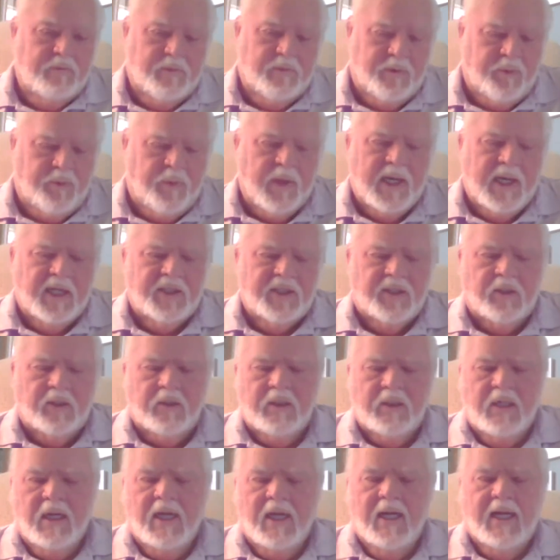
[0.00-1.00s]

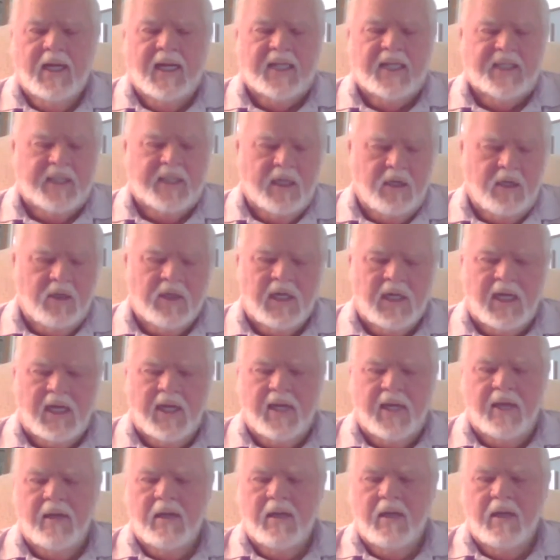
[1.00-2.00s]
special. I said,
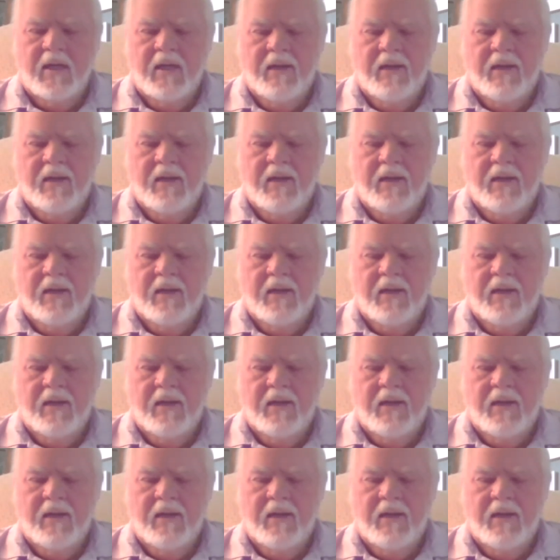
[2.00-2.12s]
okay.